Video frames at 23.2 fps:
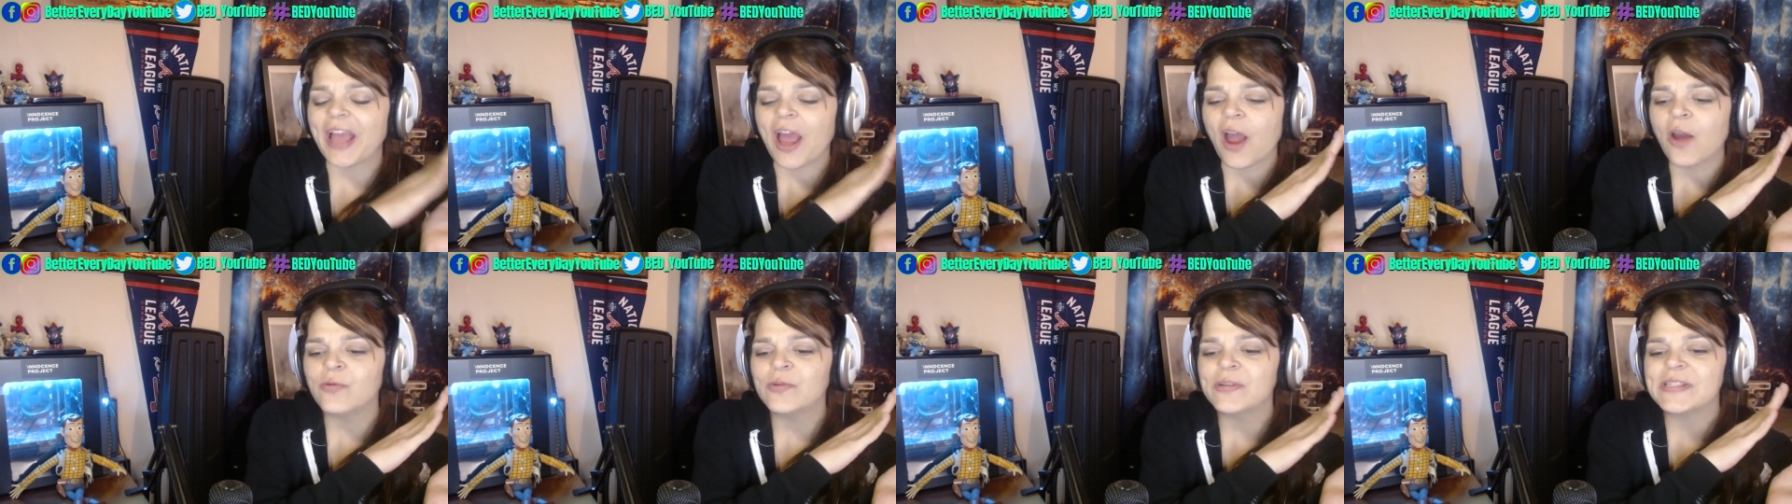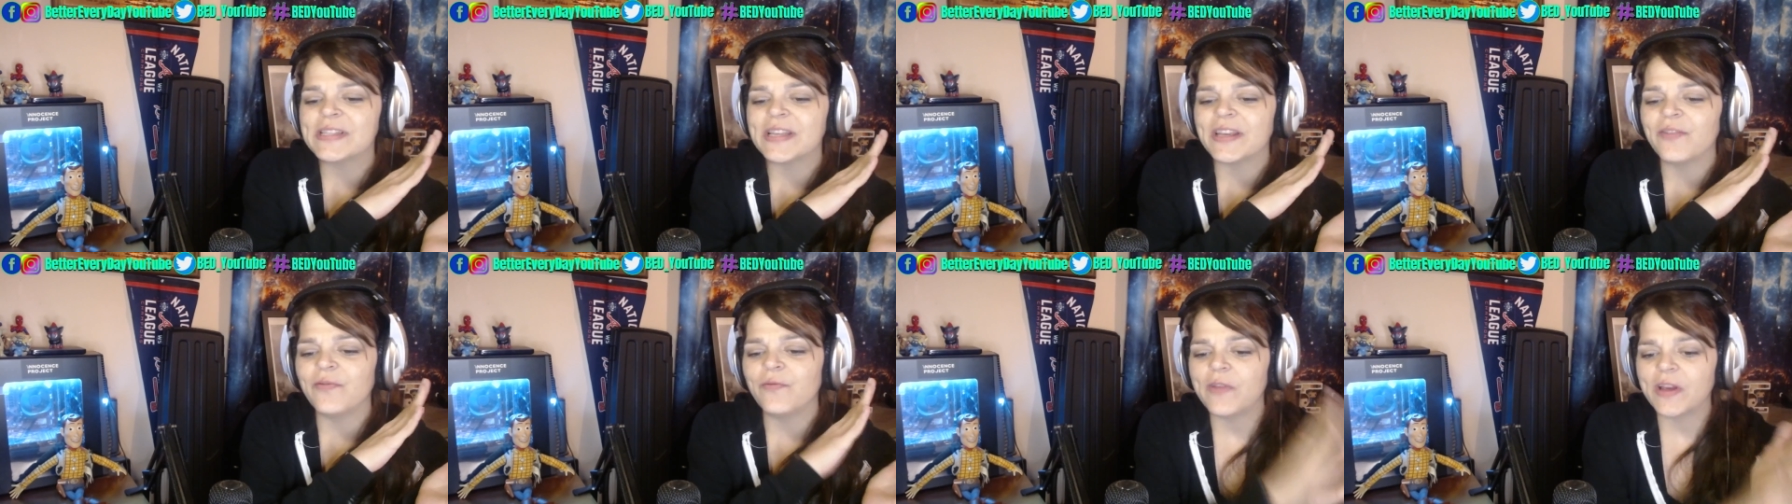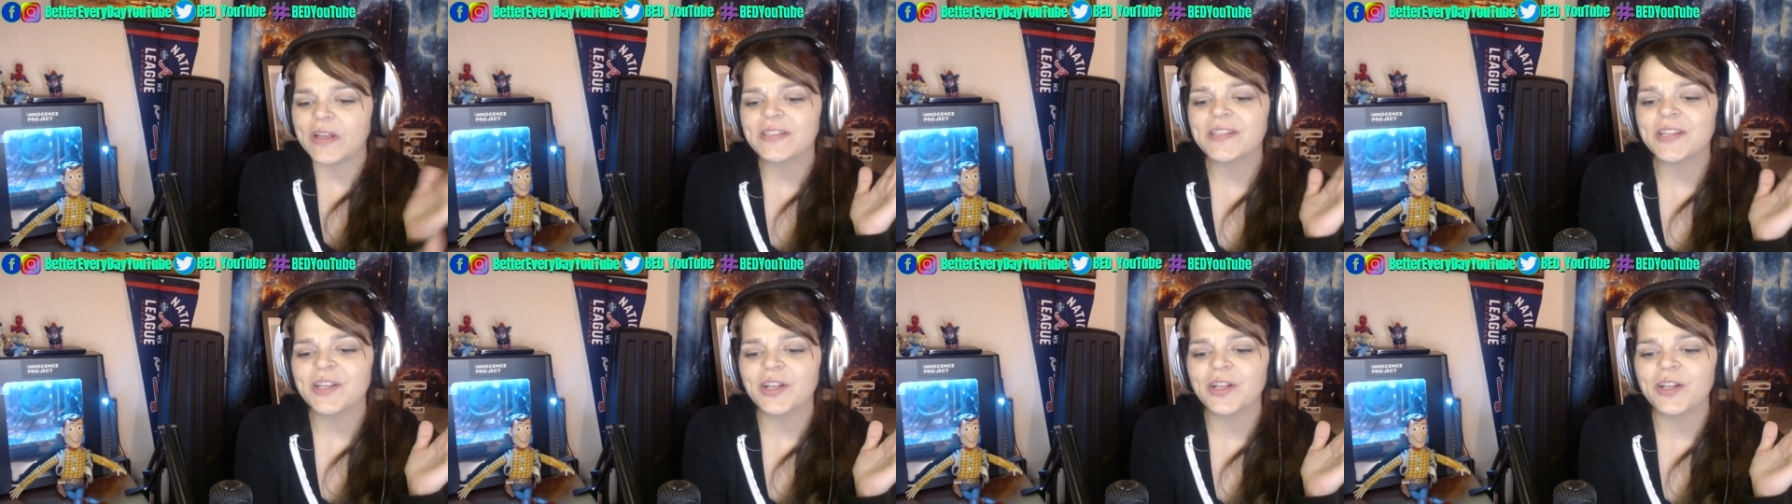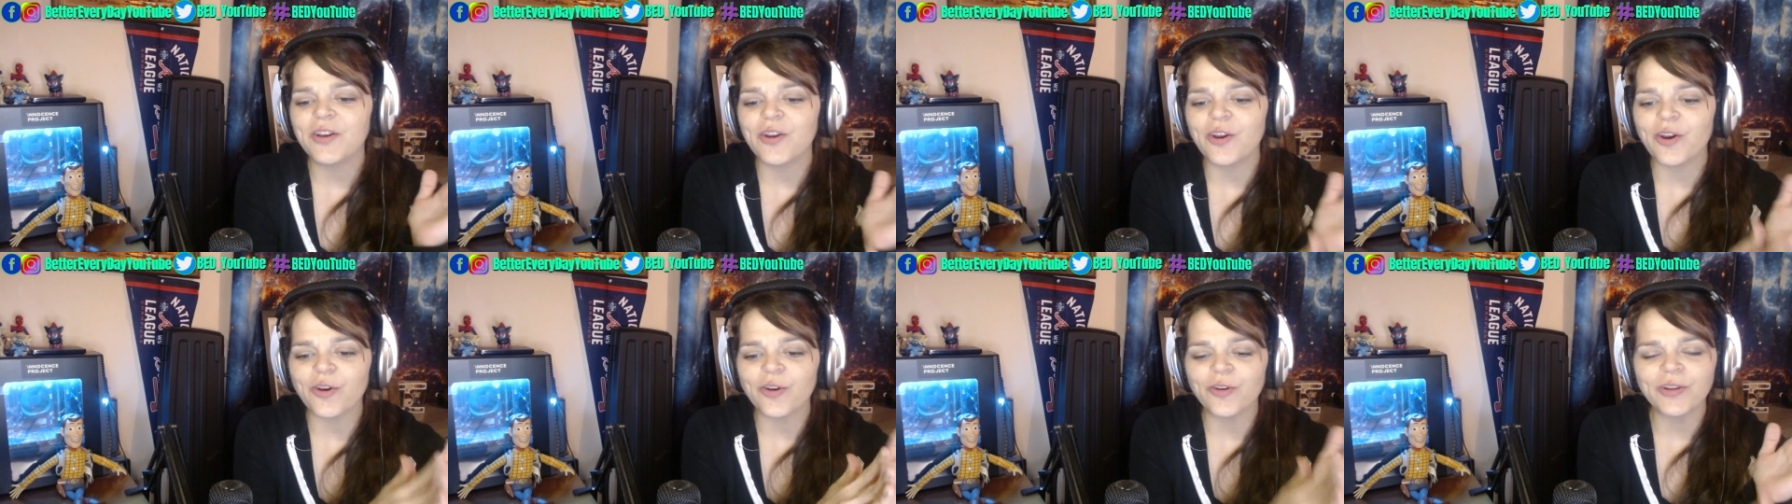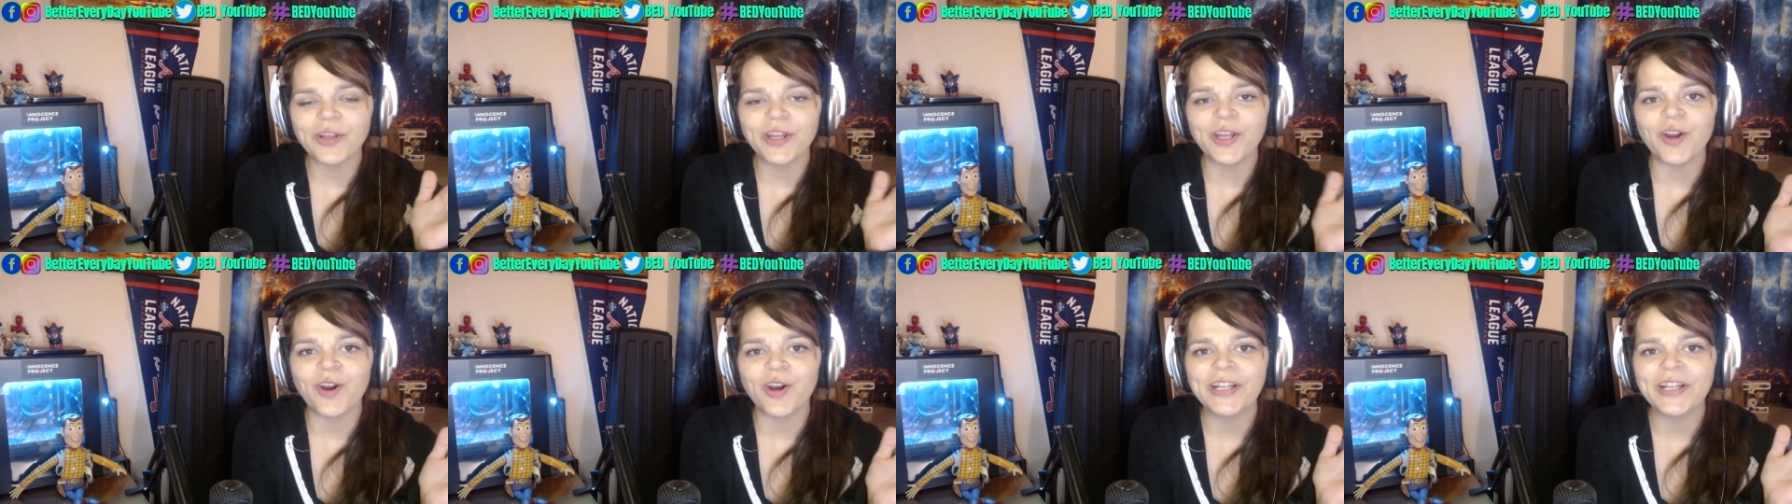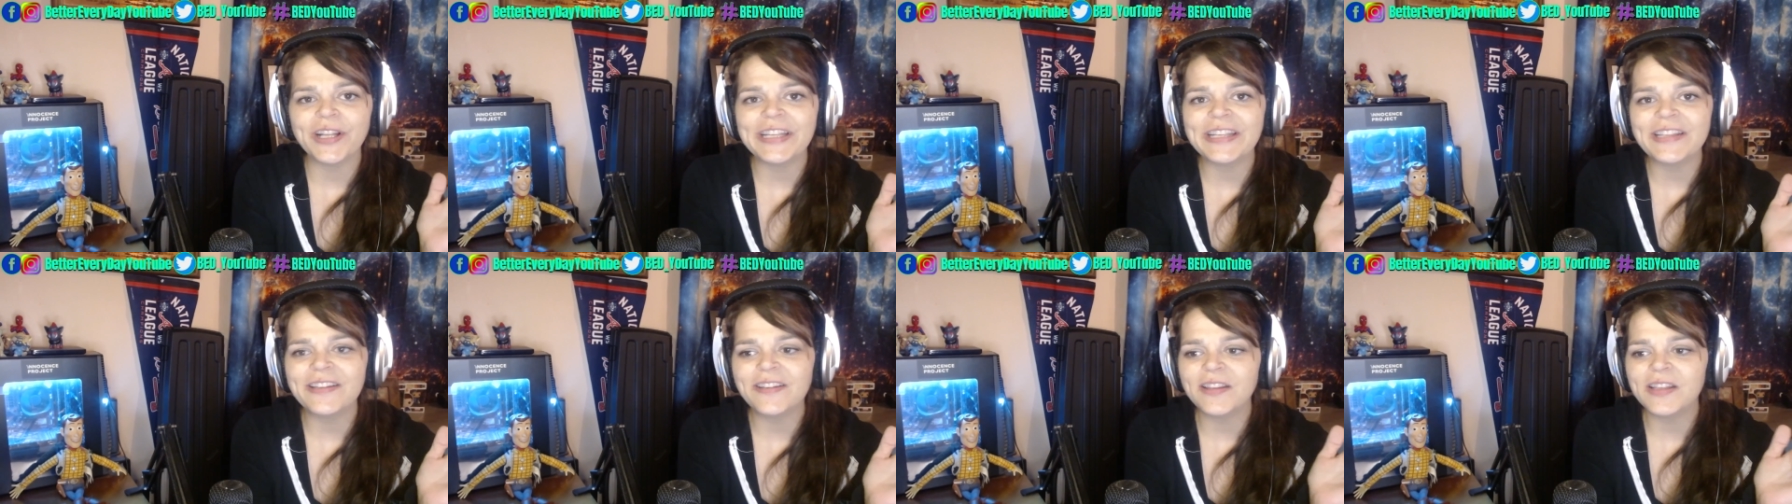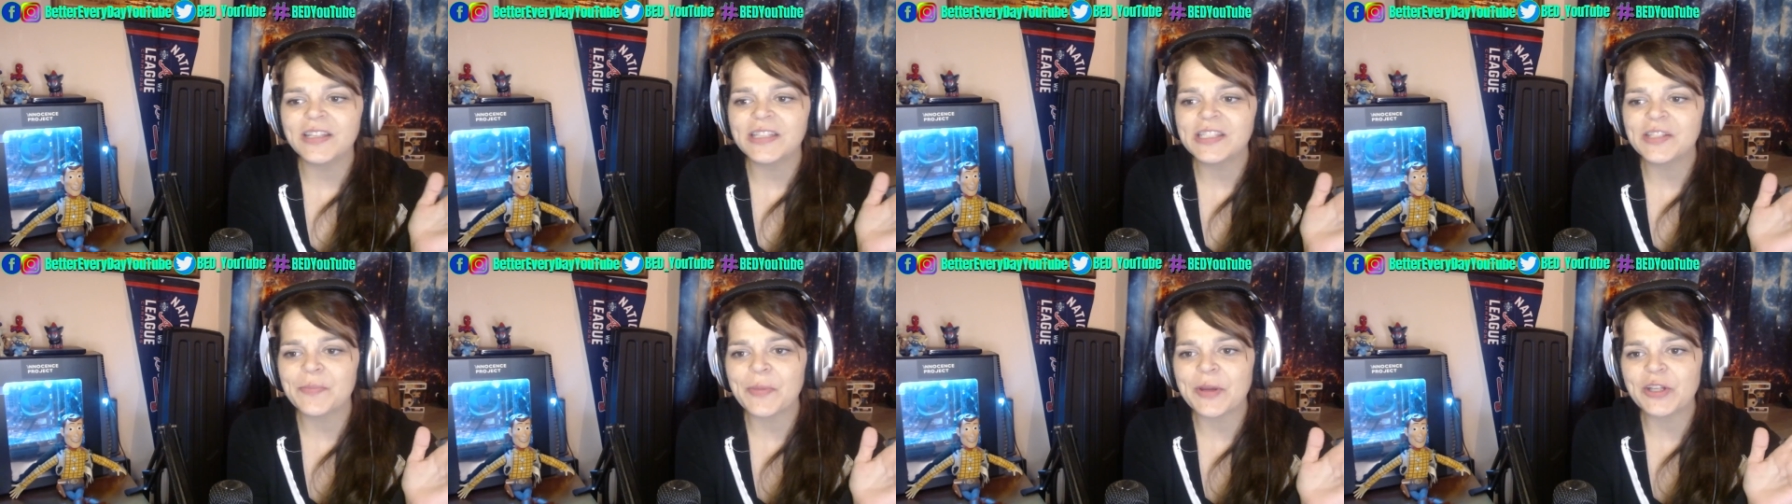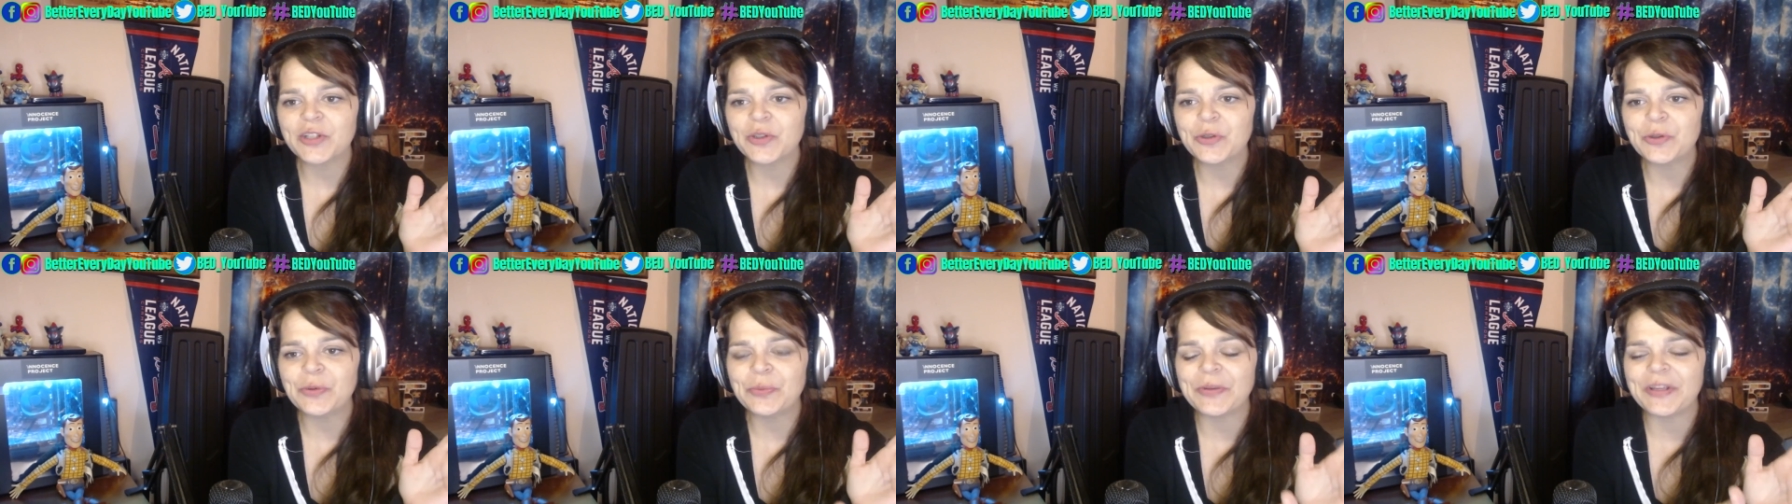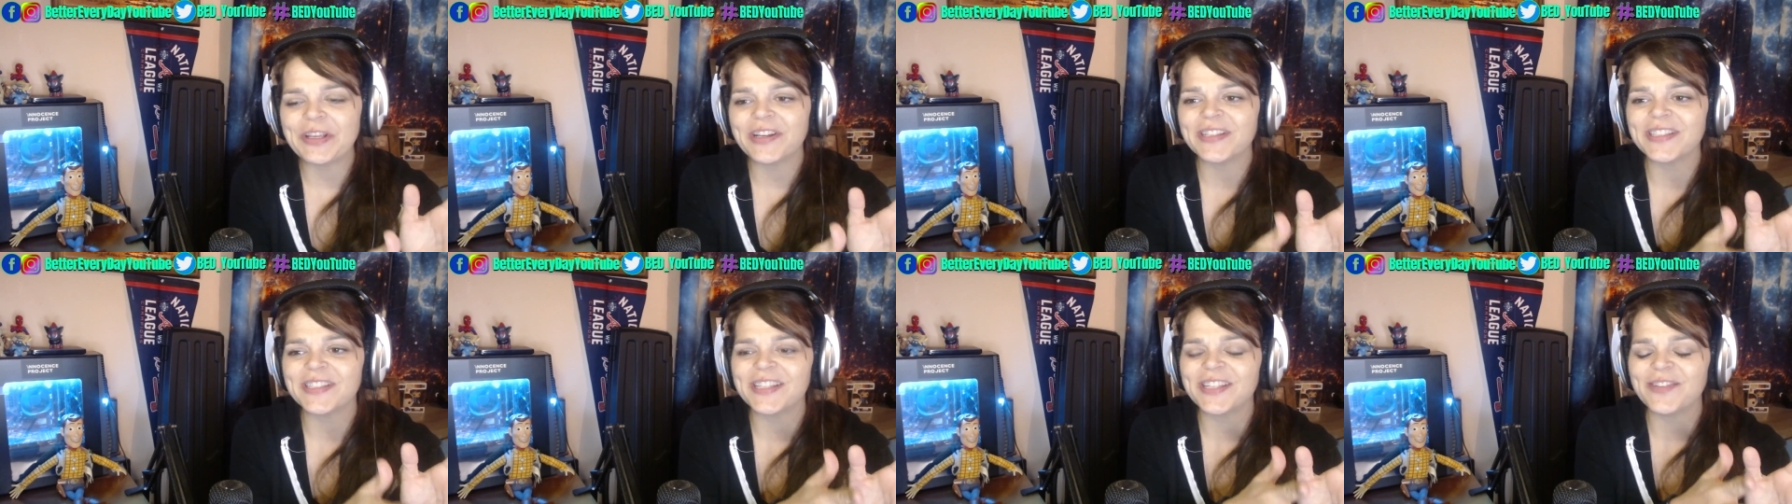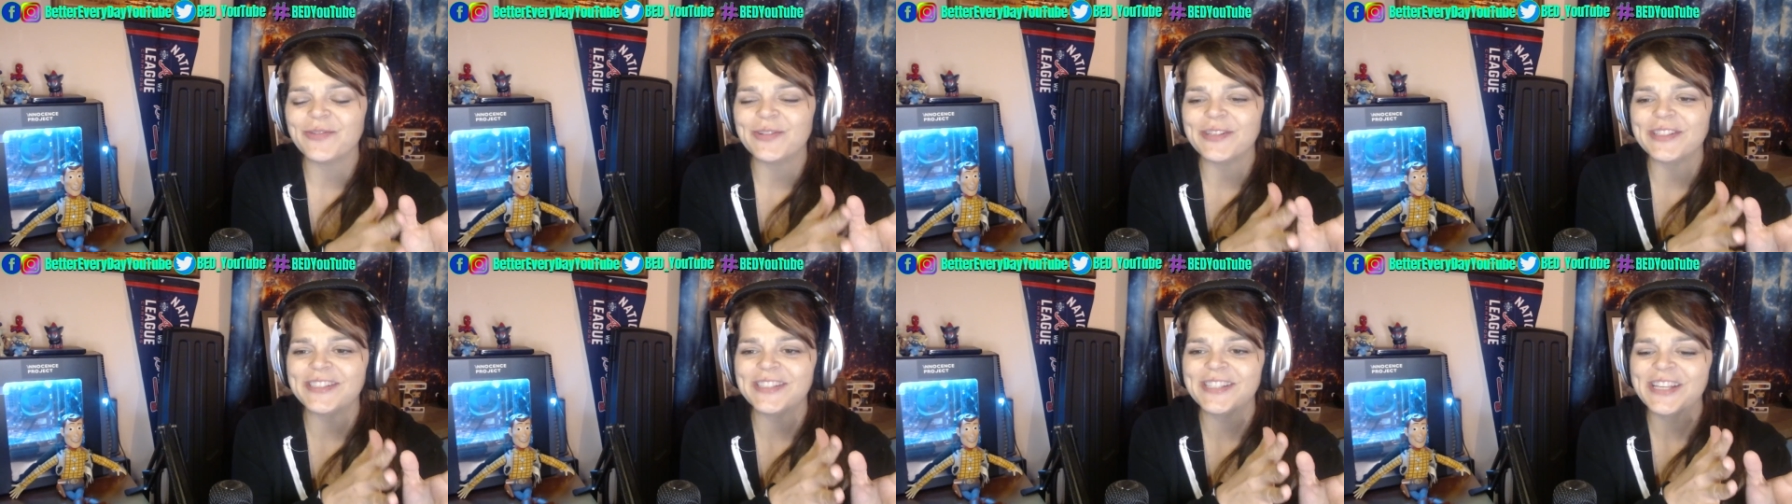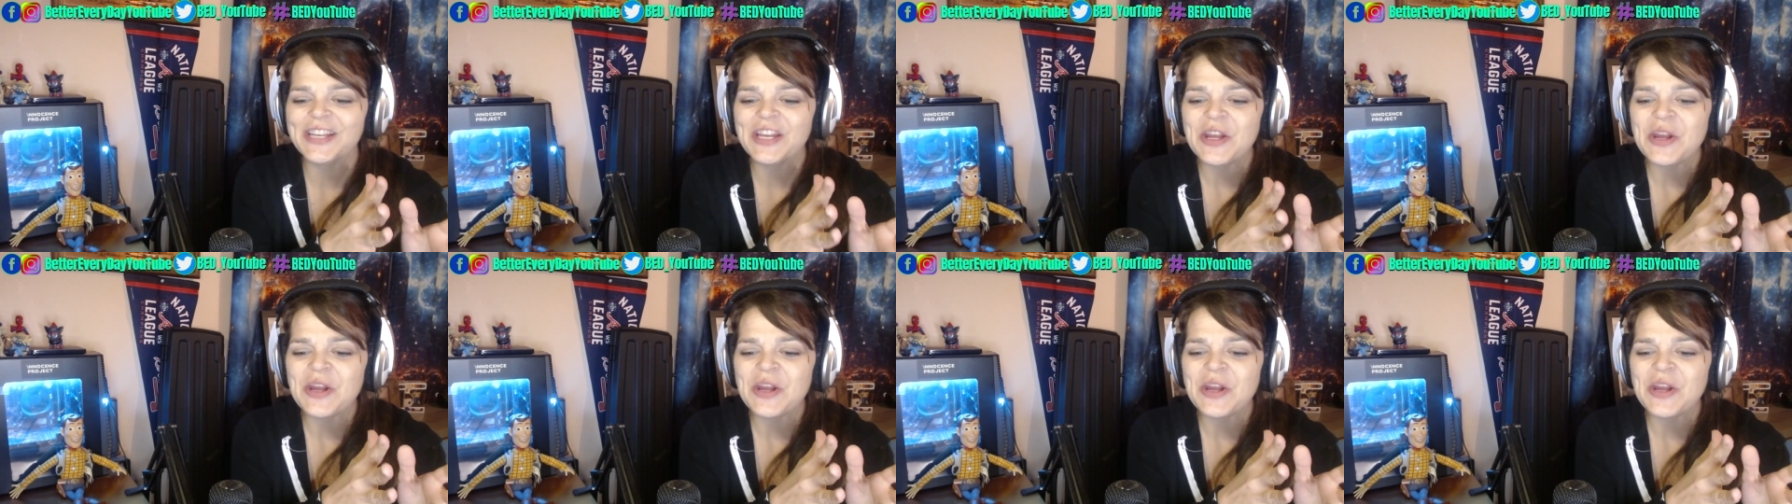I was invested early on into this special because it was